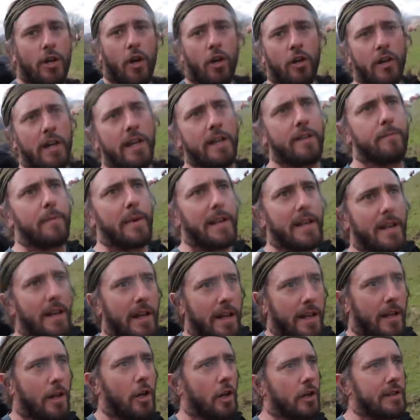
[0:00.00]
noggin, been
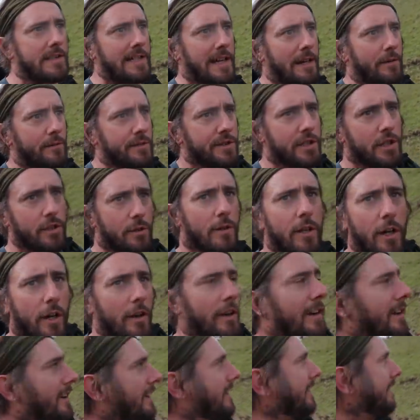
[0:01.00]
locked down too
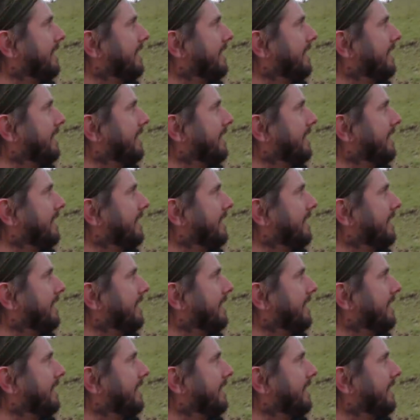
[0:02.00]
long.